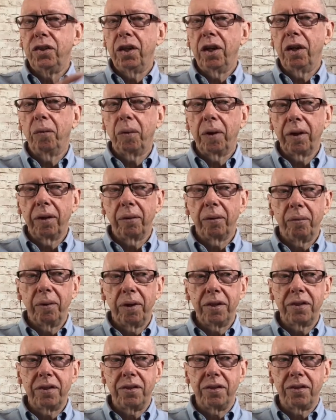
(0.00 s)
know, one of the
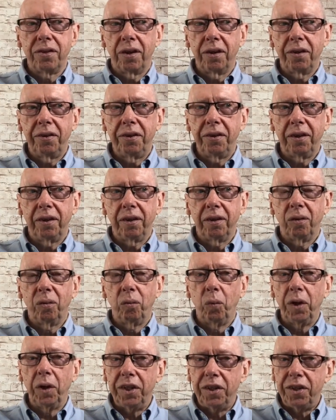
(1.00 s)
reasons I think
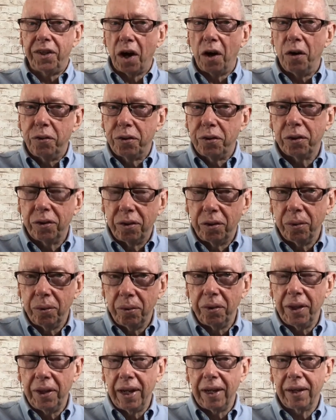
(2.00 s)
we don't do
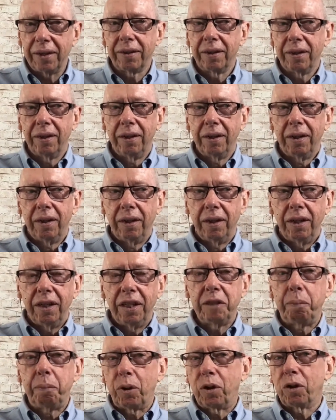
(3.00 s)
that
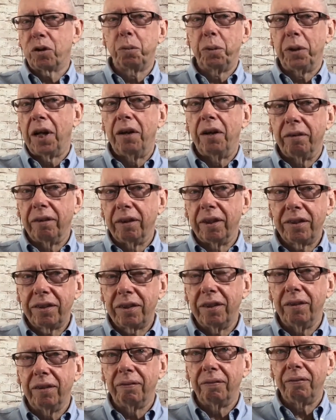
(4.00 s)
is because we don't
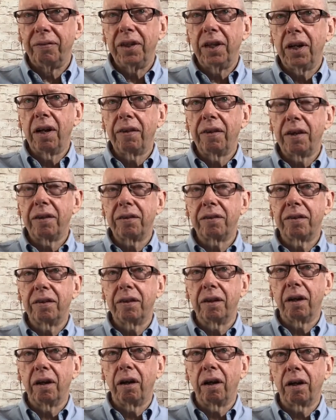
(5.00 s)
listen. You know, those,
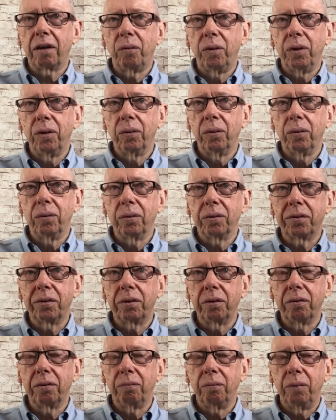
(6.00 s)
like we all
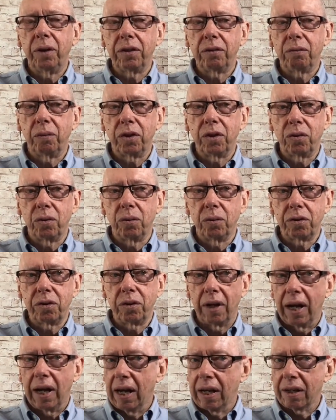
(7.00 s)
sort of, we're taught
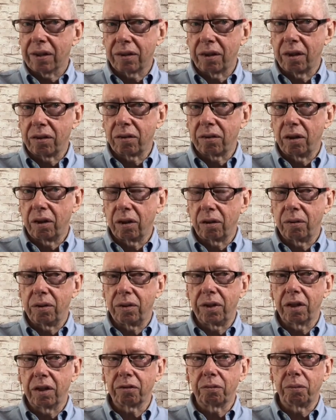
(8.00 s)
to ask those kind of
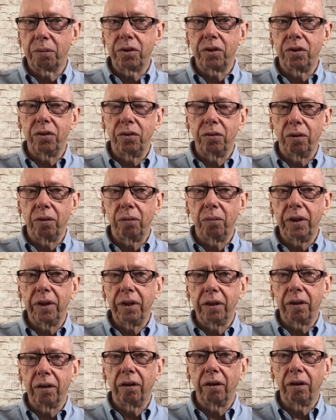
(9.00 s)
questions. Tell us what you're doing, where you're
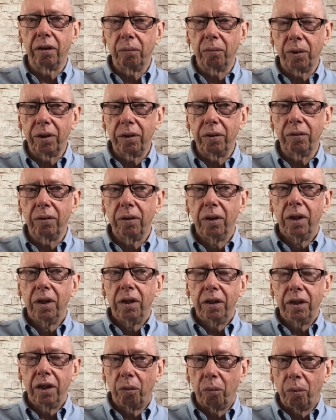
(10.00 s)
going, what are you
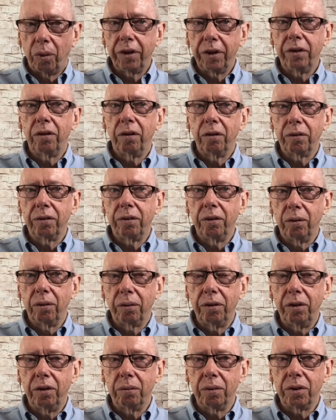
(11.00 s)

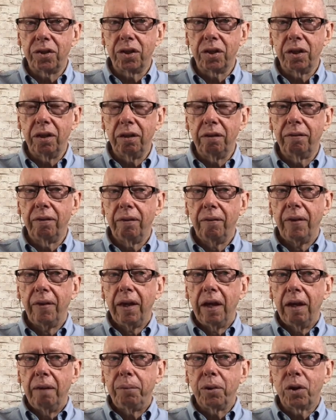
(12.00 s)
looking to achieve?
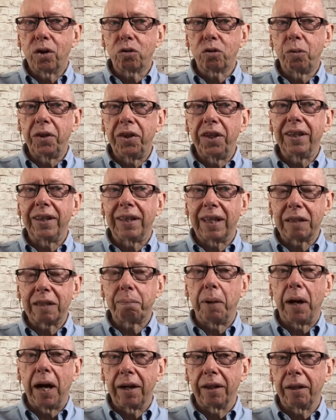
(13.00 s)
Because we think that's
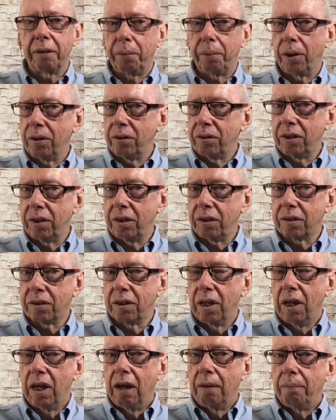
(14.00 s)
part of the process.
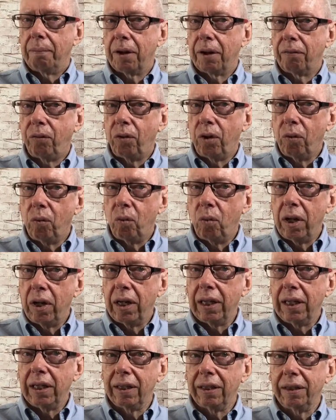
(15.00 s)
But if we
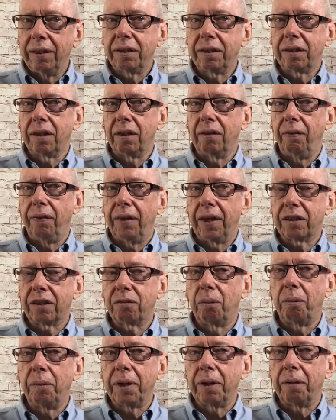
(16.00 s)
really listen, that's
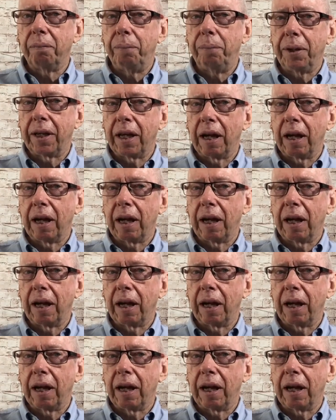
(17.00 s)
when we can pick